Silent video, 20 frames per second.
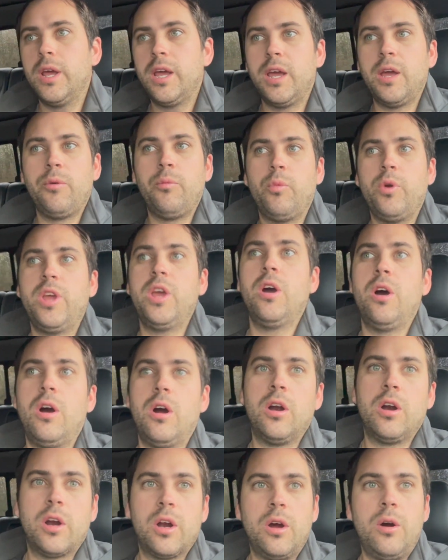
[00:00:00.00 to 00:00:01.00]
and we
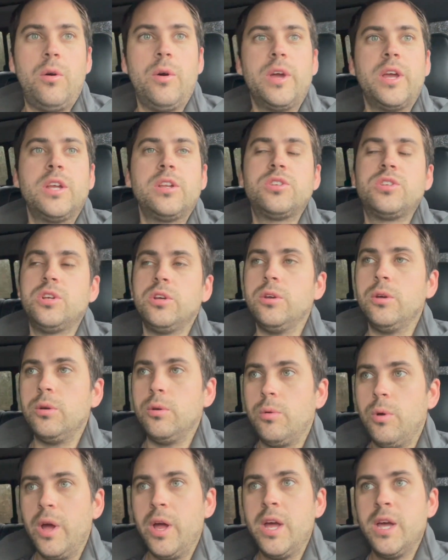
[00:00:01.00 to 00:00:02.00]
are going
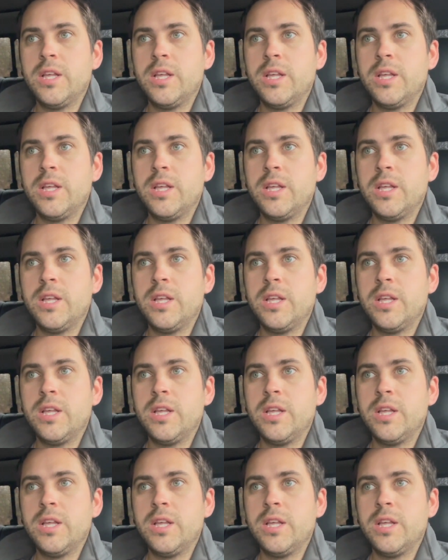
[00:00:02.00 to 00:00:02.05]
to